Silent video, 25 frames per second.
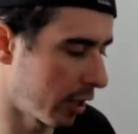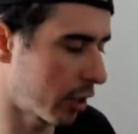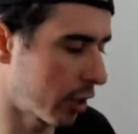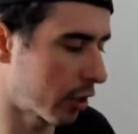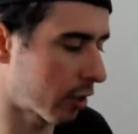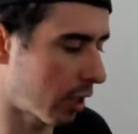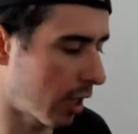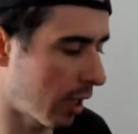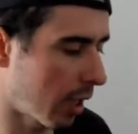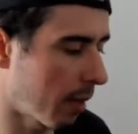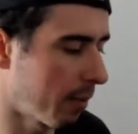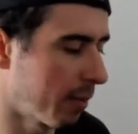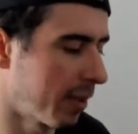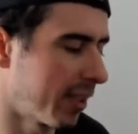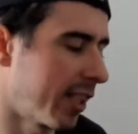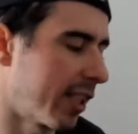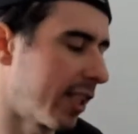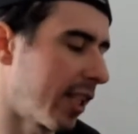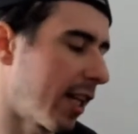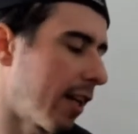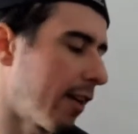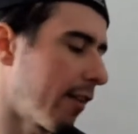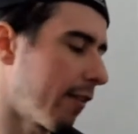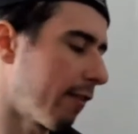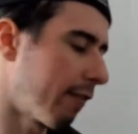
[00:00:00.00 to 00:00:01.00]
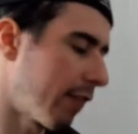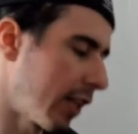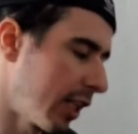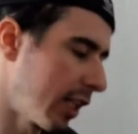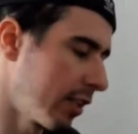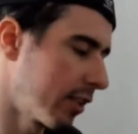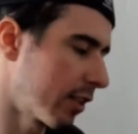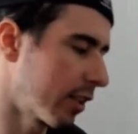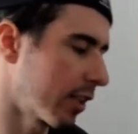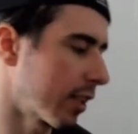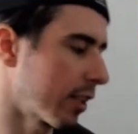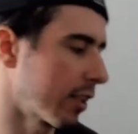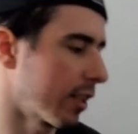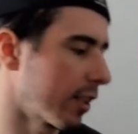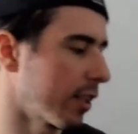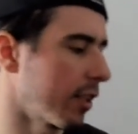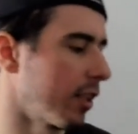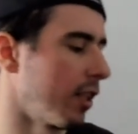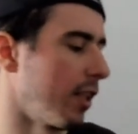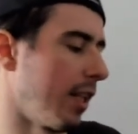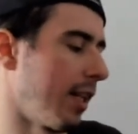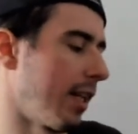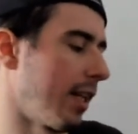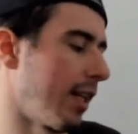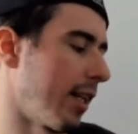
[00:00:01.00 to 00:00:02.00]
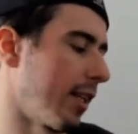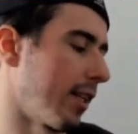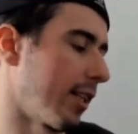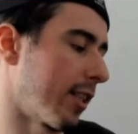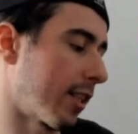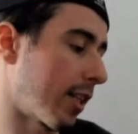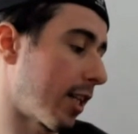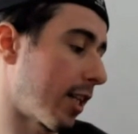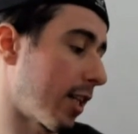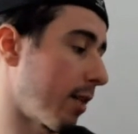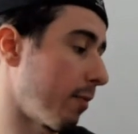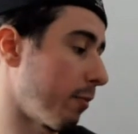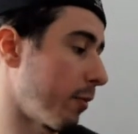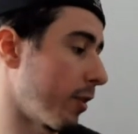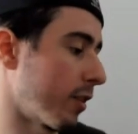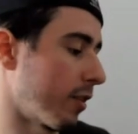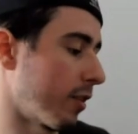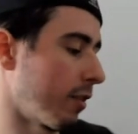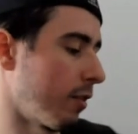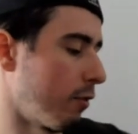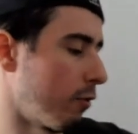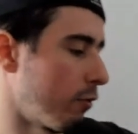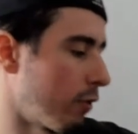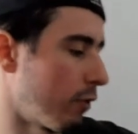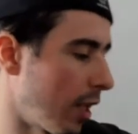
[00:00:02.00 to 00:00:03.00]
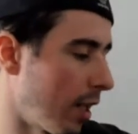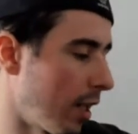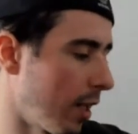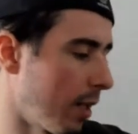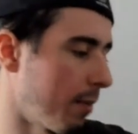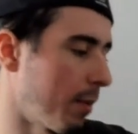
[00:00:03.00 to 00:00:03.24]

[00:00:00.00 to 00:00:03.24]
the trauma, they're not facing it and the time wasn't right?